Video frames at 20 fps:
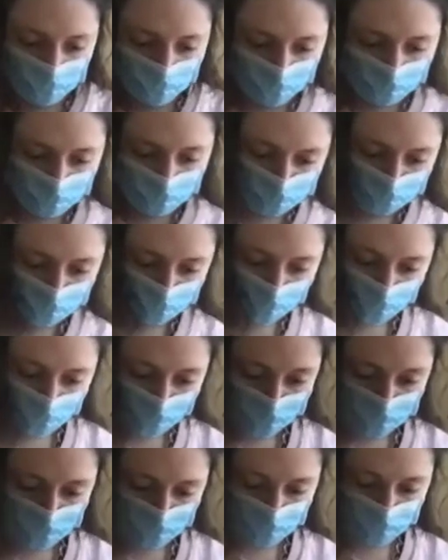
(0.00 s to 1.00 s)
works better
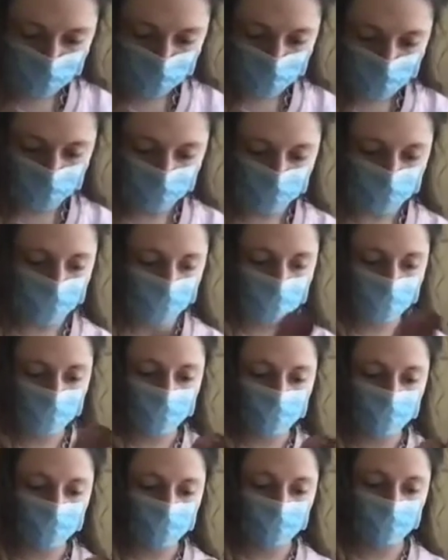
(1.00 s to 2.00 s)
than trying
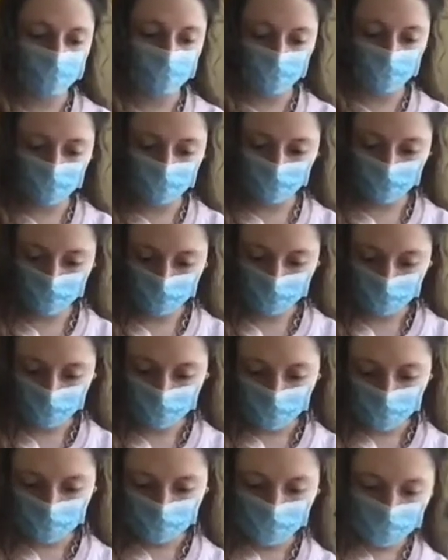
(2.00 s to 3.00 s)
to
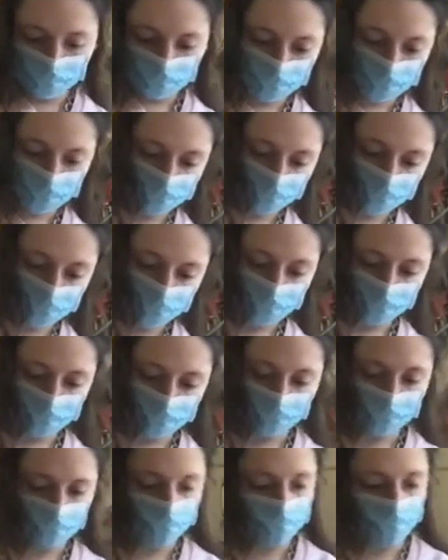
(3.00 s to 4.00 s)
mix it as
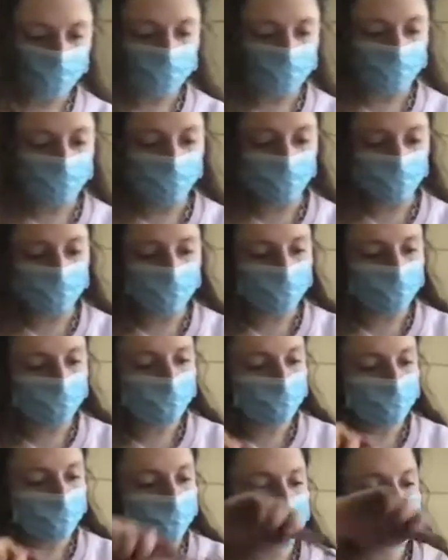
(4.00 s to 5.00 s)
as if it was a
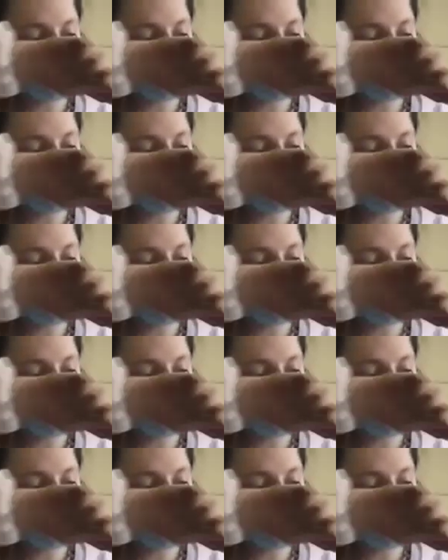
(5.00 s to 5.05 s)
spoon.